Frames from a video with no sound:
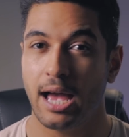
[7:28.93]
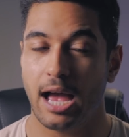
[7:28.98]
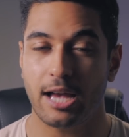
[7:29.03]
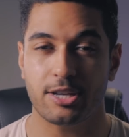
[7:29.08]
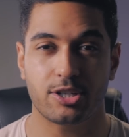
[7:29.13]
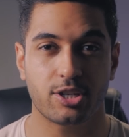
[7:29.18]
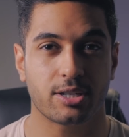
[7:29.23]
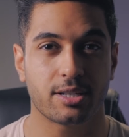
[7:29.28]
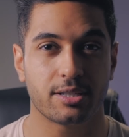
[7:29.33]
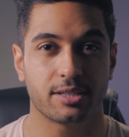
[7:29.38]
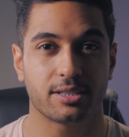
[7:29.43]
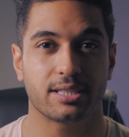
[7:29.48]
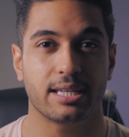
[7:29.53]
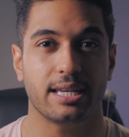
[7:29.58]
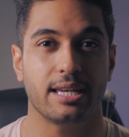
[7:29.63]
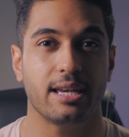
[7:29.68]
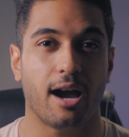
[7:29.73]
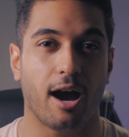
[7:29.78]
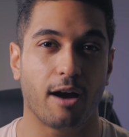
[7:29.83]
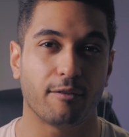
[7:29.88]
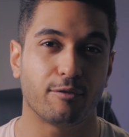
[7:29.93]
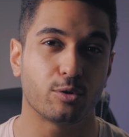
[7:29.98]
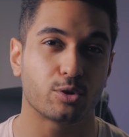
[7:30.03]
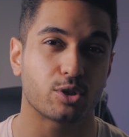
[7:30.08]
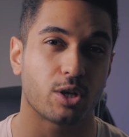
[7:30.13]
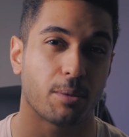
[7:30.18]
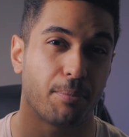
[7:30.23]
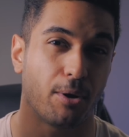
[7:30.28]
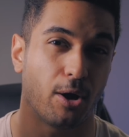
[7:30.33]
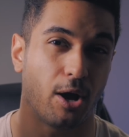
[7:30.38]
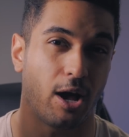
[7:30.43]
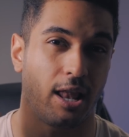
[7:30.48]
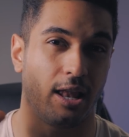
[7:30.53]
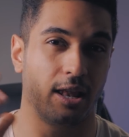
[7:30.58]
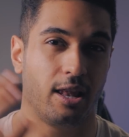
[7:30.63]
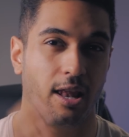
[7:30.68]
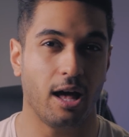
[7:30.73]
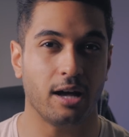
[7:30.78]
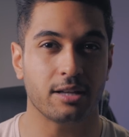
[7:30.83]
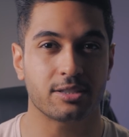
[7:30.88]
As you can see, I've also put a
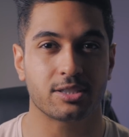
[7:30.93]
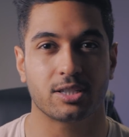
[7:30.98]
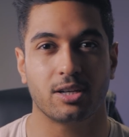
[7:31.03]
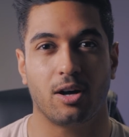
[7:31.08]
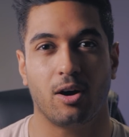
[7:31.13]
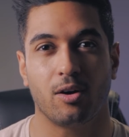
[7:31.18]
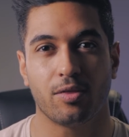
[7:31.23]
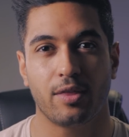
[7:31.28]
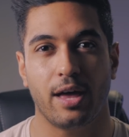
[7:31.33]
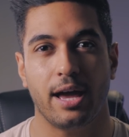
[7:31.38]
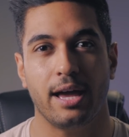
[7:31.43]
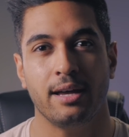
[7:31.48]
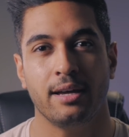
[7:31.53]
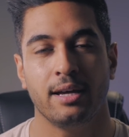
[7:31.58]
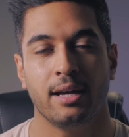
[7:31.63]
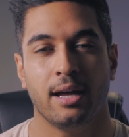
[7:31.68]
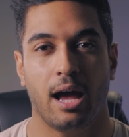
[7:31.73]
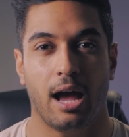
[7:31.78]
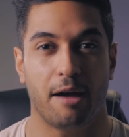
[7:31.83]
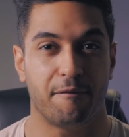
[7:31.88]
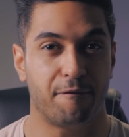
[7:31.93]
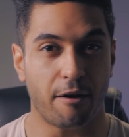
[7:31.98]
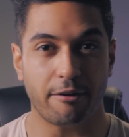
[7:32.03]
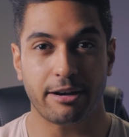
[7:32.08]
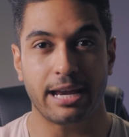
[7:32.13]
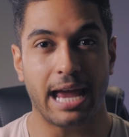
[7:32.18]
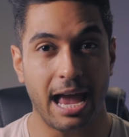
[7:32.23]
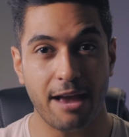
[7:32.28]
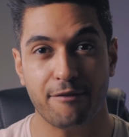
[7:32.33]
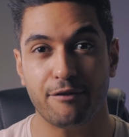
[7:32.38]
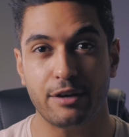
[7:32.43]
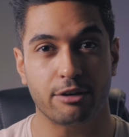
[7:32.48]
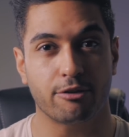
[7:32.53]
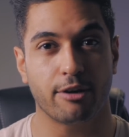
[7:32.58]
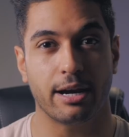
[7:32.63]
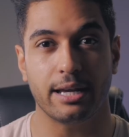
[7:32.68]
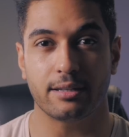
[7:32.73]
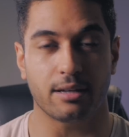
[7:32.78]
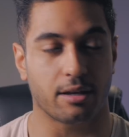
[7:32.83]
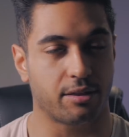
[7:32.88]
LUT on there, a very heavy
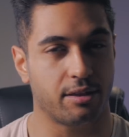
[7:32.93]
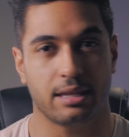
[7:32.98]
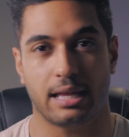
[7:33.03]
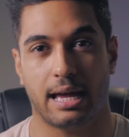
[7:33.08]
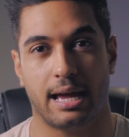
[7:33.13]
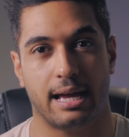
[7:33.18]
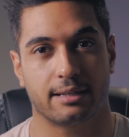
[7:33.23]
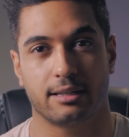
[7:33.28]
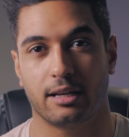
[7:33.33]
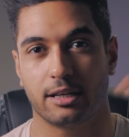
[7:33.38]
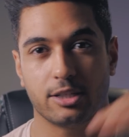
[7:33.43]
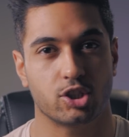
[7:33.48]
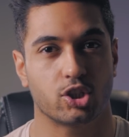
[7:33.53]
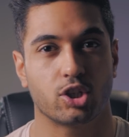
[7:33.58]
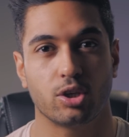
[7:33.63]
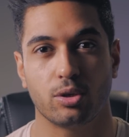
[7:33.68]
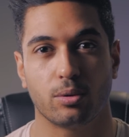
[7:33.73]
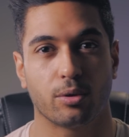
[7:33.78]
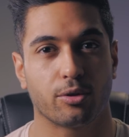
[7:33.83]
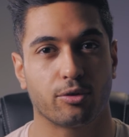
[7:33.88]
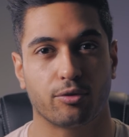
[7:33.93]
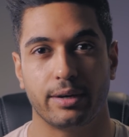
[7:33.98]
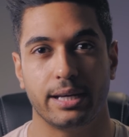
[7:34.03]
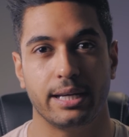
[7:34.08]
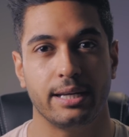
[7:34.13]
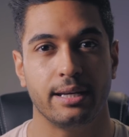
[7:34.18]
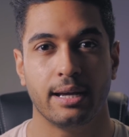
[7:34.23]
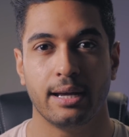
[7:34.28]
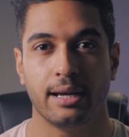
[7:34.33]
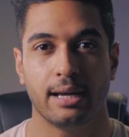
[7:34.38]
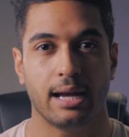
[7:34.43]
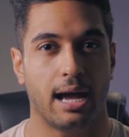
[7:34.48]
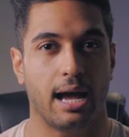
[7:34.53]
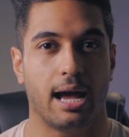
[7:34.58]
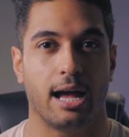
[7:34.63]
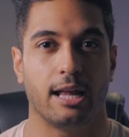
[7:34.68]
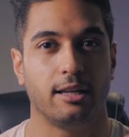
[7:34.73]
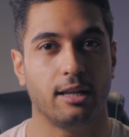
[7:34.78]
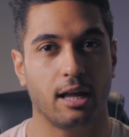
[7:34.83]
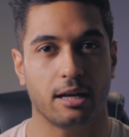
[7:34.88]
grade. I think that had like two or three
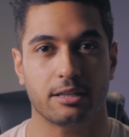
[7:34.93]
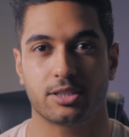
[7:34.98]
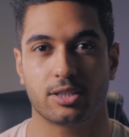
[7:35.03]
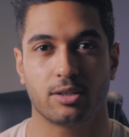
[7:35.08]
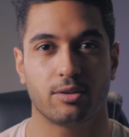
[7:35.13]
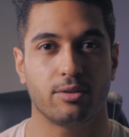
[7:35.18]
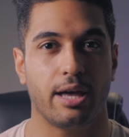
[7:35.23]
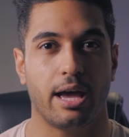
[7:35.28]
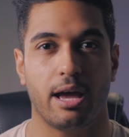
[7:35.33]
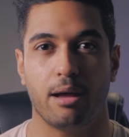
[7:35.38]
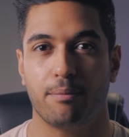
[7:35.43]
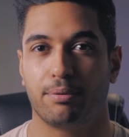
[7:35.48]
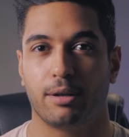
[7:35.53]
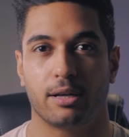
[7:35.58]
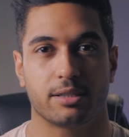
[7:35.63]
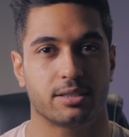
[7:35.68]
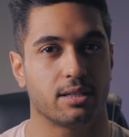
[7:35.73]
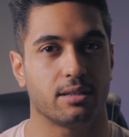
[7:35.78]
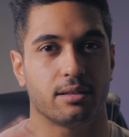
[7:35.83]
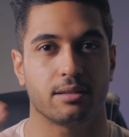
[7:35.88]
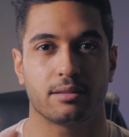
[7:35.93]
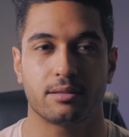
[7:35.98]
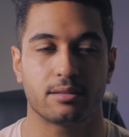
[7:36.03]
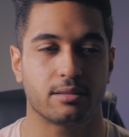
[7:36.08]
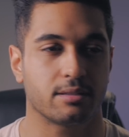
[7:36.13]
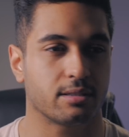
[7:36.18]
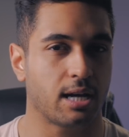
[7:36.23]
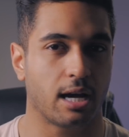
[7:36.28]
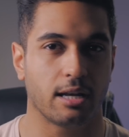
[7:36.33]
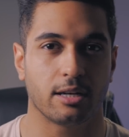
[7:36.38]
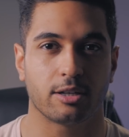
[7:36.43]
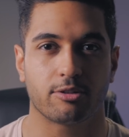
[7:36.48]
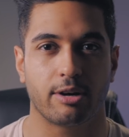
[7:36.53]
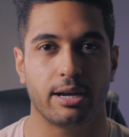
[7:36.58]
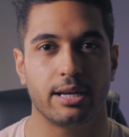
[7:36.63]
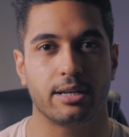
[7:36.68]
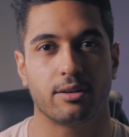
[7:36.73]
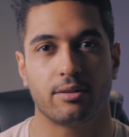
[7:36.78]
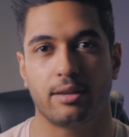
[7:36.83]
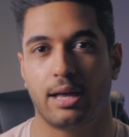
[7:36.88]
uh, LUTs on there, plus a color
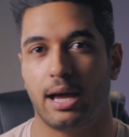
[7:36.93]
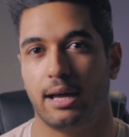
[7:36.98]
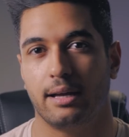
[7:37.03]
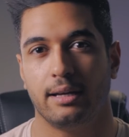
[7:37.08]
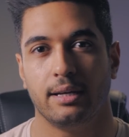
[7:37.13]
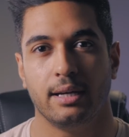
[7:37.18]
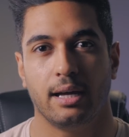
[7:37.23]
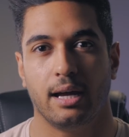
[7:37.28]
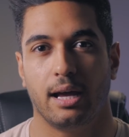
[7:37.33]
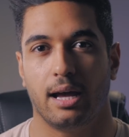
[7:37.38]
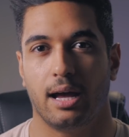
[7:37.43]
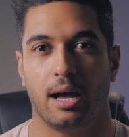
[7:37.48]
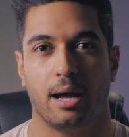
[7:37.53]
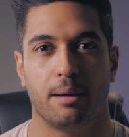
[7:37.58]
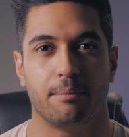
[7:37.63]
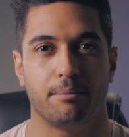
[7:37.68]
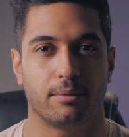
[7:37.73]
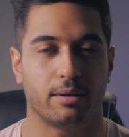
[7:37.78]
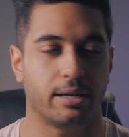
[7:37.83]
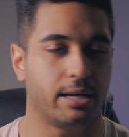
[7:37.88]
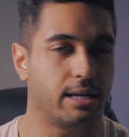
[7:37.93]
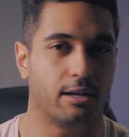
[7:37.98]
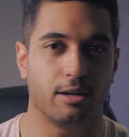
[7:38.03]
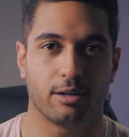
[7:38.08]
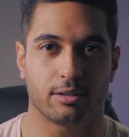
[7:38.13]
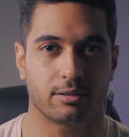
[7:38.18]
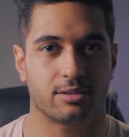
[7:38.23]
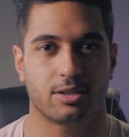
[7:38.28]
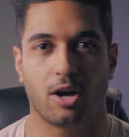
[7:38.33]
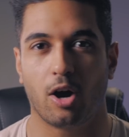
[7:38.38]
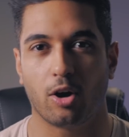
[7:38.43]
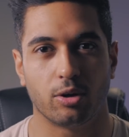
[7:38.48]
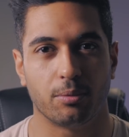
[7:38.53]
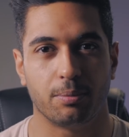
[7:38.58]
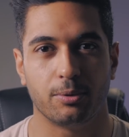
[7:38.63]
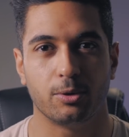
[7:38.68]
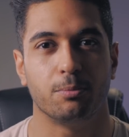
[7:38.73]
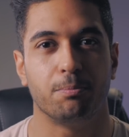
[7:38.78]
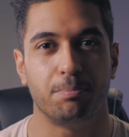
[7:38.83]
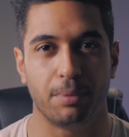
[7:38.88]
grade on that. Um, it looked
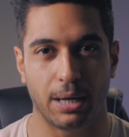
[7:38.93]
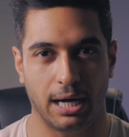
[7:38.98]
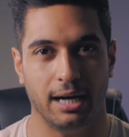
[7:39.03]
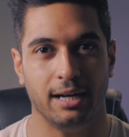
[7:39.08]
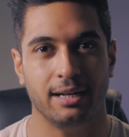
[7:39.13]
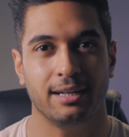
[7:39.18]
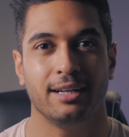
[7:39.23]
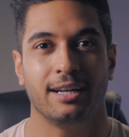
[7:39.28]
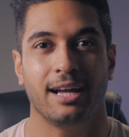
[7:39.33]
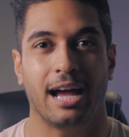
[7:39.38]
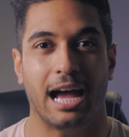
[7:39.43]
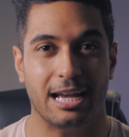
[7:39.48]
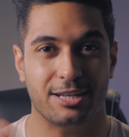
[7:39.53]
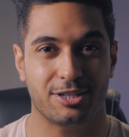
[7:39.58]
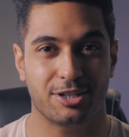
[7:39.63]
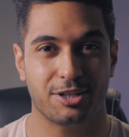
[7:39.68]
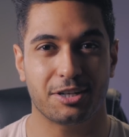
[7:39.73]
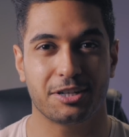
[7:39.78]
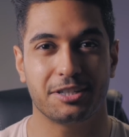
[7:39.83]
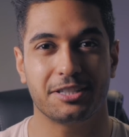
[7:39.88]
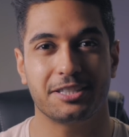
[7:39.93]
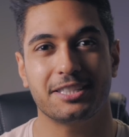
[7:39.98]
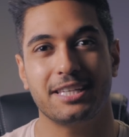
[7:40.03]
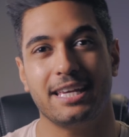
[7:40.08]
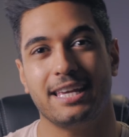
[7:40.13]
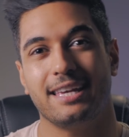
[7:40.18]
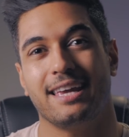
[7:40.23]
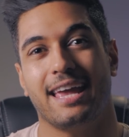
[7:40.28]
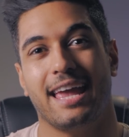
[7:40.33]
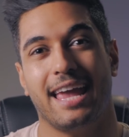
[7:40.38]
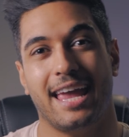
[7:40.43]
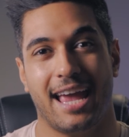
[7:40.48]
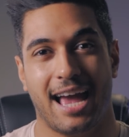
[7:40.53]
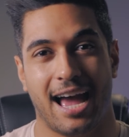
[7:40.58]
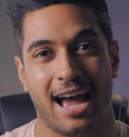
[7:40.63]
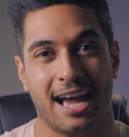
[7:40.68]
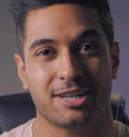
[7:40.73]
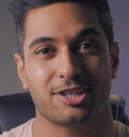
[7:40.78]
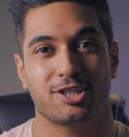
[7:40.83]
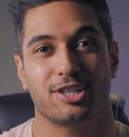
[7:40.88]
horrible, but as you can see, it
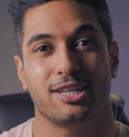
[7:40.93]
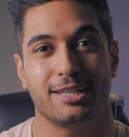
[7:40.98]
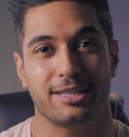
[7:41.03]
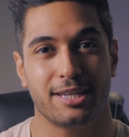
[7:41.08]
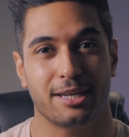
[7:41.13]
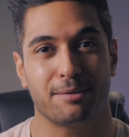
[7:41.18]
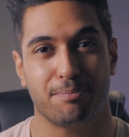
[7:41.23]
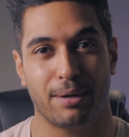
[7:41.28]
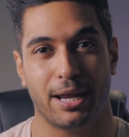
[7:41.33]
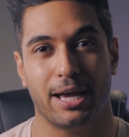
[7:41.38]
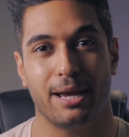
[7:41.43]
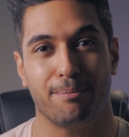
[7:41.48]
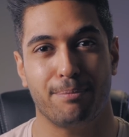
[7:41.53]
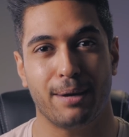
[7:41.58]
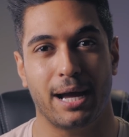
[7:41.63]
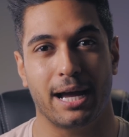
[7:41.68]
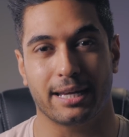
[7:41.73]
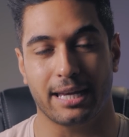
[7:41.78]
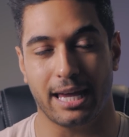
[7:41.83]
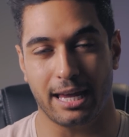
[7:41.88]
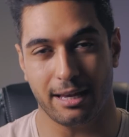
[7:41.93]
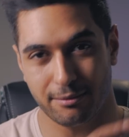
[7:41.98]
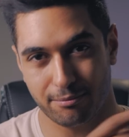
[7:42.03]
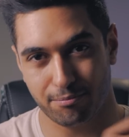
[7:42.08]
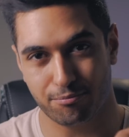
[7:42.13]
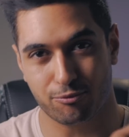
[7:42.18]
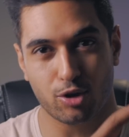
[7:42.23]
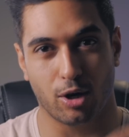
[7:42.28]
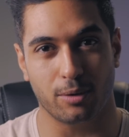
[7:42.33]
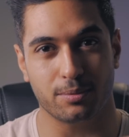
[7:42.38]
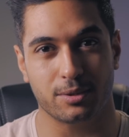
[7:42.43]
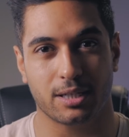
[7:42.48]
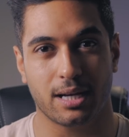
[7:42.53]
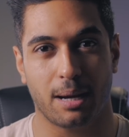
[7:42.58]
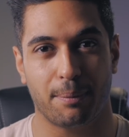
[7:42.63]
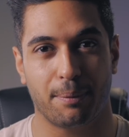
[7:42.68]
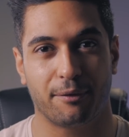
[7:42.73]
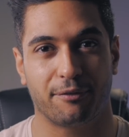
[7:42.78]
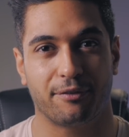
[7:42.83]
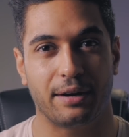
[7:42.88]
actually did play it back. It dropped a
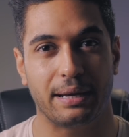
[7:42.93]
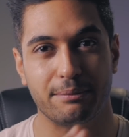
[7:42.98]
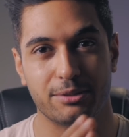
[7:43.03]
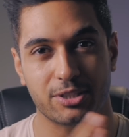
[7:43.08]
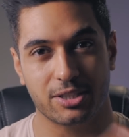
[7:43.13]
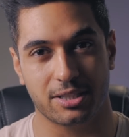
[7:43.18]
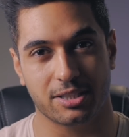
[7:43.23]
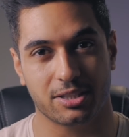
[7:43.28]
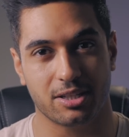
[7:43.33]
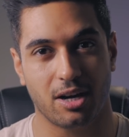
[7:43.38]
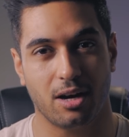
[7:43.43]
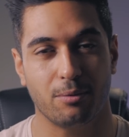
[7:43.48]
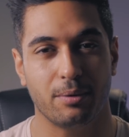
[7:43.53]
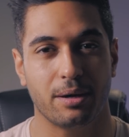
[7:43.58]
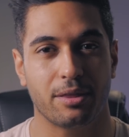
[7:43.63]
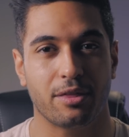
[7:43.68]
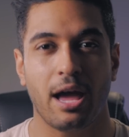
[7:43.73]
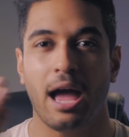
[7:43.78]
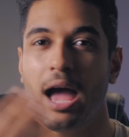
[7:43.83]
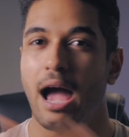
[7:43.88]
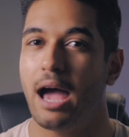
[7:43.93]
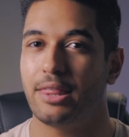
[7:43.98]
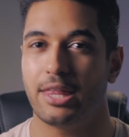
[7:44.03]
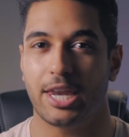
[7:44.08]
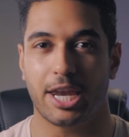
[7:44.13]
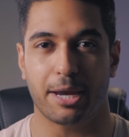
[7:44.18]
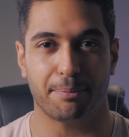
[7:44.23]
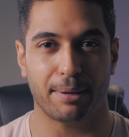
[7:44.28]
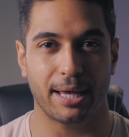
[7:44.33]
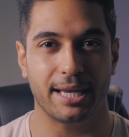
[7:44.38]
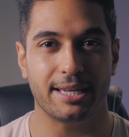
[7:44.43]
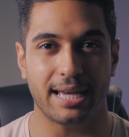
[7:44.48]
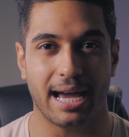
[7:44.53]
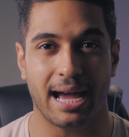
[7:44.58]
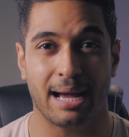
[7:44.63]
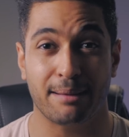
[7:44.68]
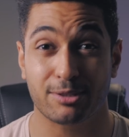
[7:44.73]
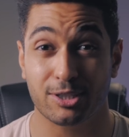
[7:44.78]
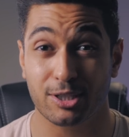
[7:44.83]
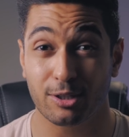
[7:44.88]
couple of frames to start with, and then it played it
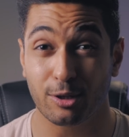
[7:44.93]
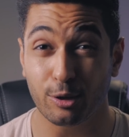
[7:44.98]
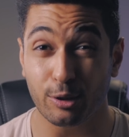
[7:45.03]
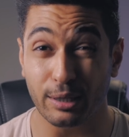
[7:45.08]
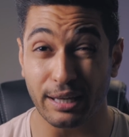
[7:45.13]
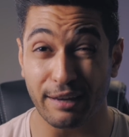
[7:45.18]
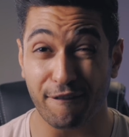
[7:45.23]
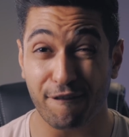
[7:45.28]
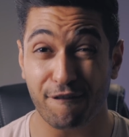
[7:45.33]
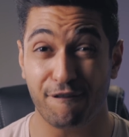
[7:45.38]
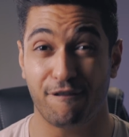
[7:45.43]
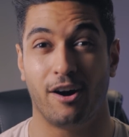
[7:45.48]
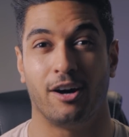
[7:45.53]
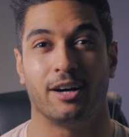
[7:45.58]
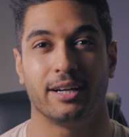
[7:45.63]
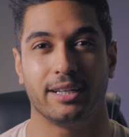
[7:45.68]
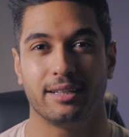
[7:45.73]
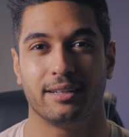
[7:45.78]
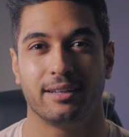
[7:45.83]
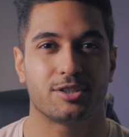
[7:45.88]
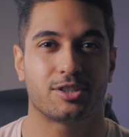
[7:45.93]
absolutely fine.